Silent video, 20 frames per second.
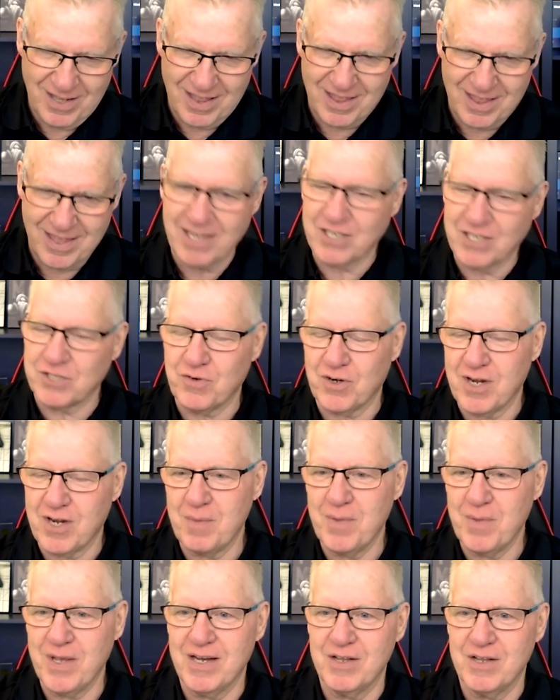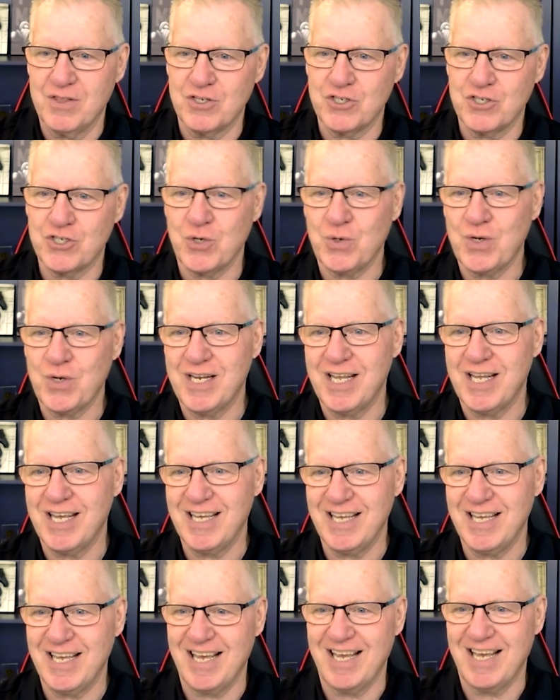thanks for coming on the show
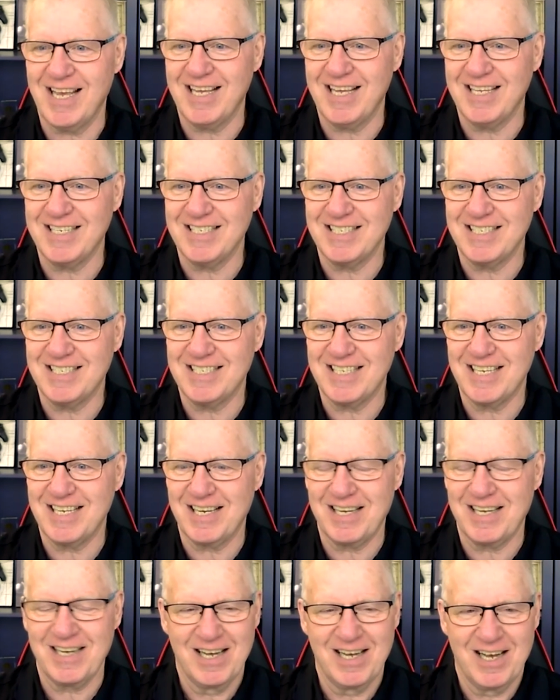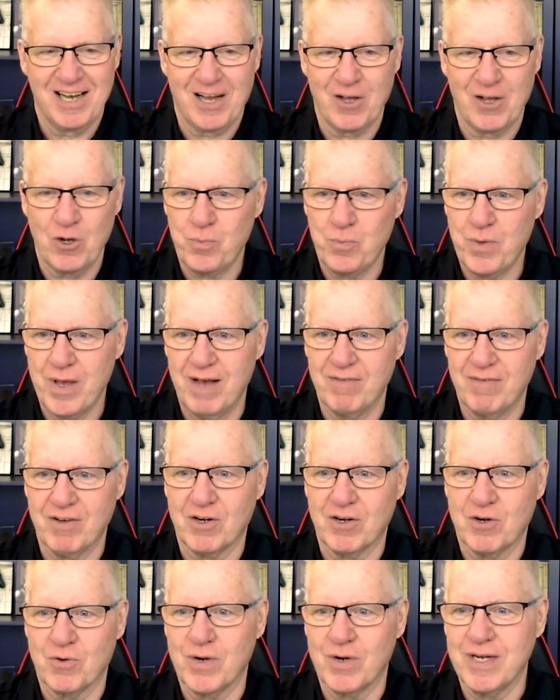today, and I hope you have a
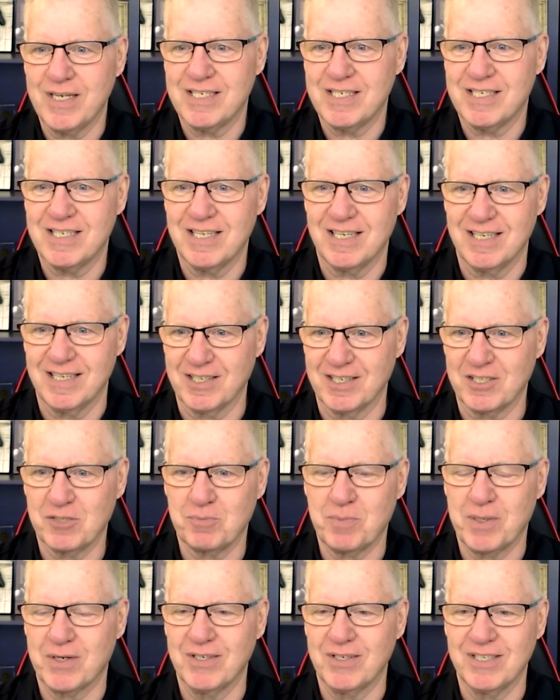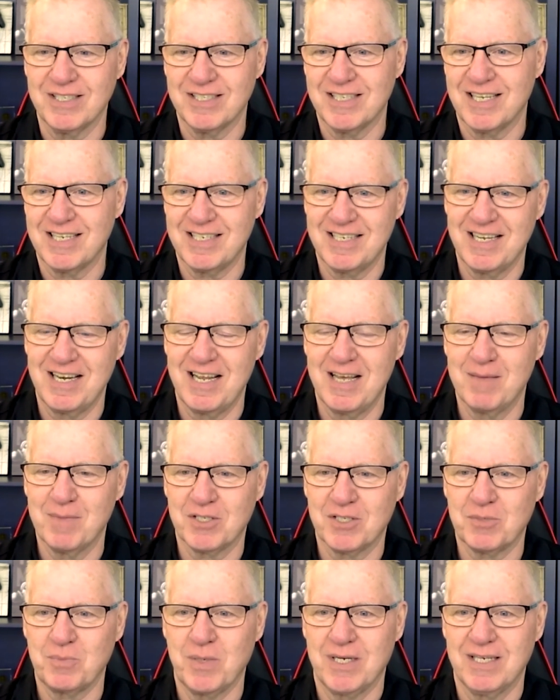great experience at
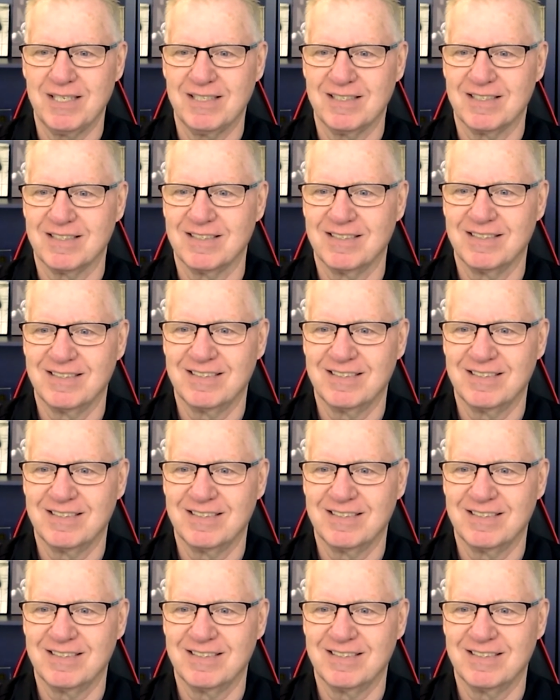DynamicsMinds.